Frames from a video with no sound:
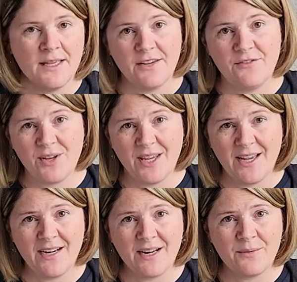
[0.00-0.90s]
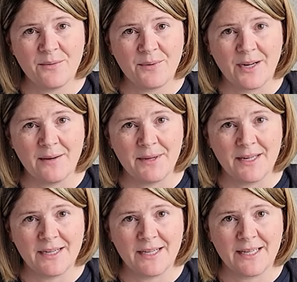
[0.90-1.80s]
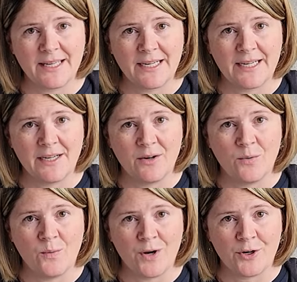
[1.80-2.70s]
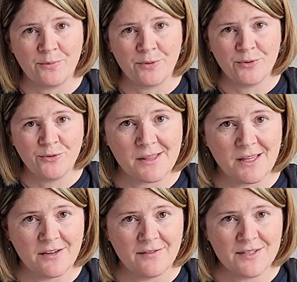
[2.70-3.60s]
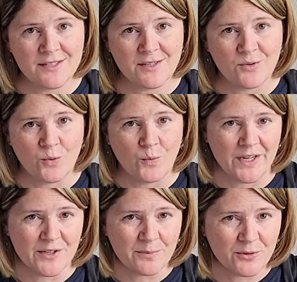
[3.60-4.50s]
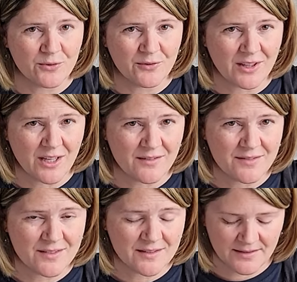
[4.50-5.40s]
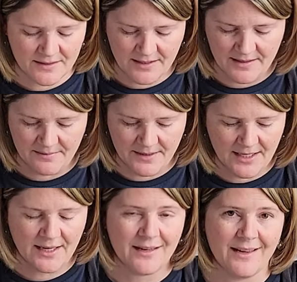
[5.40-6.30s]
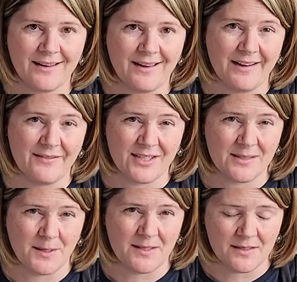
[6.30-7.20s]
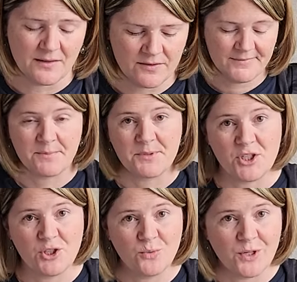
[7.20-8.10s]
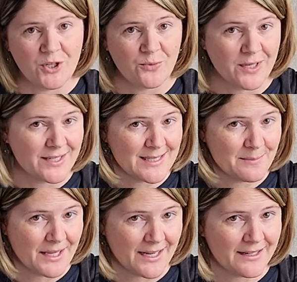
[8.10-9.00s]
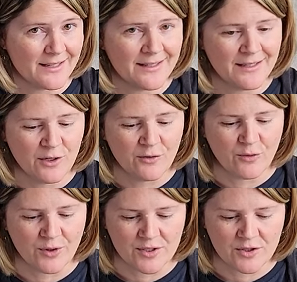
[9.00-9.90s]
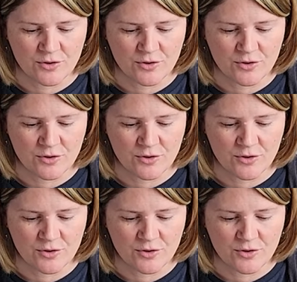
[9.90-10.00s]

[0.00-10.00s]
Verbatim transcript: If you can, I would recommend getting waterproof gloves or windproof gloves. They can get kind of expensive. It's up to you what you want to spend for this